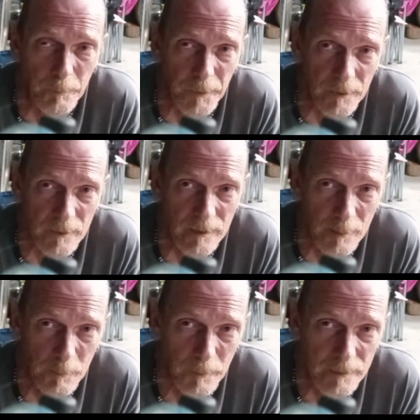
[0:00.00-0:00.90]
Bill and
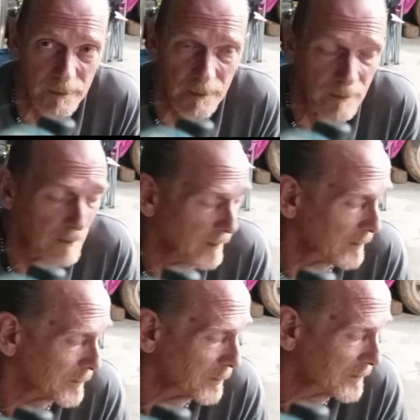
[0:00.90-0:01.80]
them at
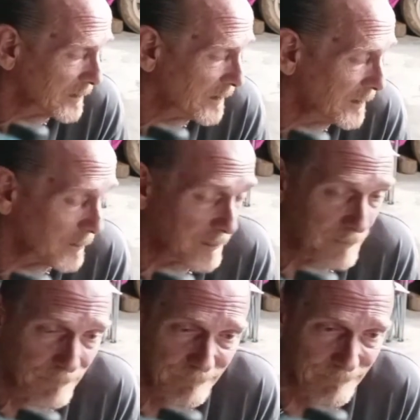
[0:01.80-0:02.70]
SRC, or
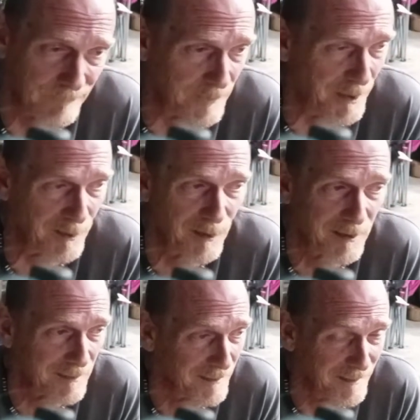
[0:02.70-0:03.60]
Derek,